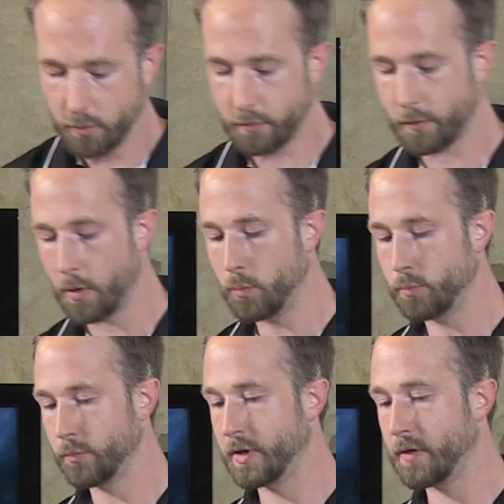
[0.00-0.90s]
So
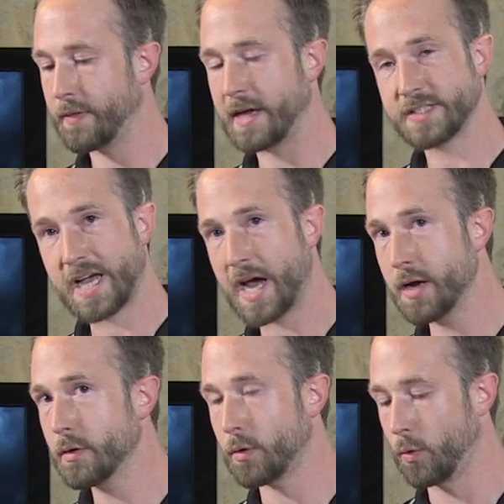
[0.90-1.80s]
get that
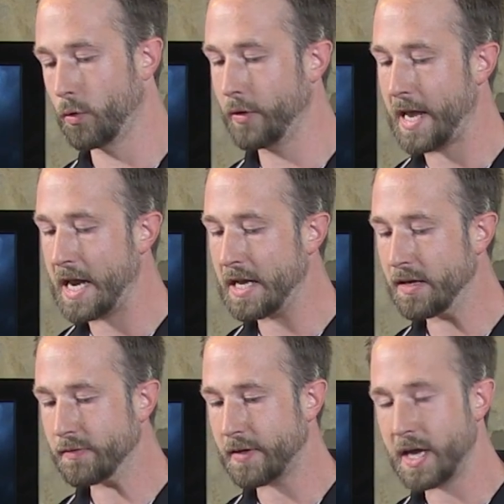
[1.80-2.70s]
tired old
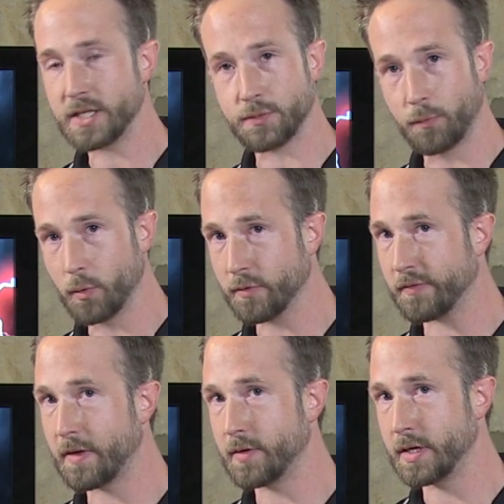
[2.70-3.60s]
80s H4
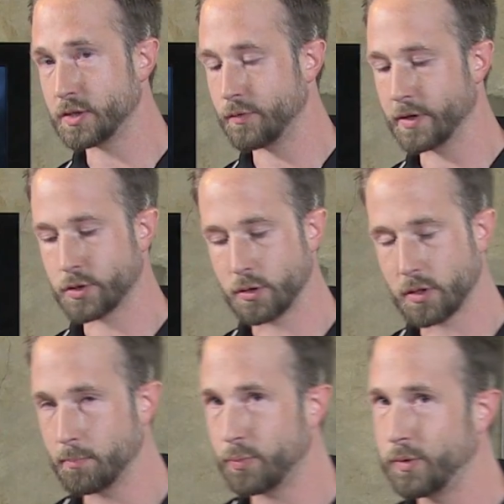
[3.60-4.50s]
7-inch fixture
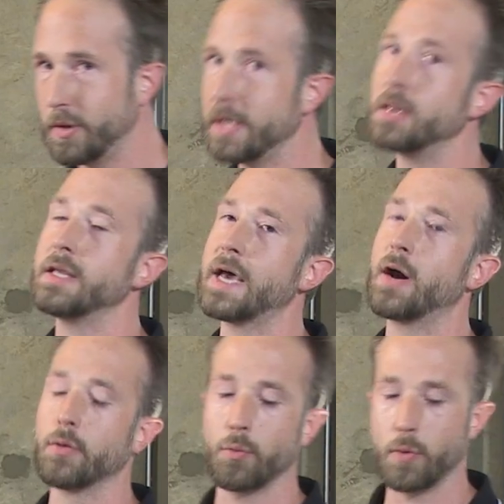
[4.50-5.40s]
completely
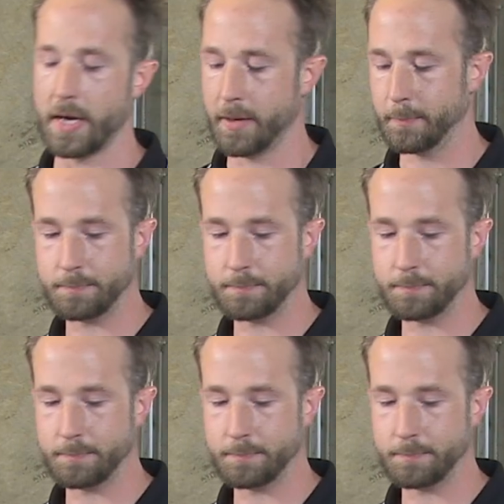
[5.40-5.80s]
out of the way.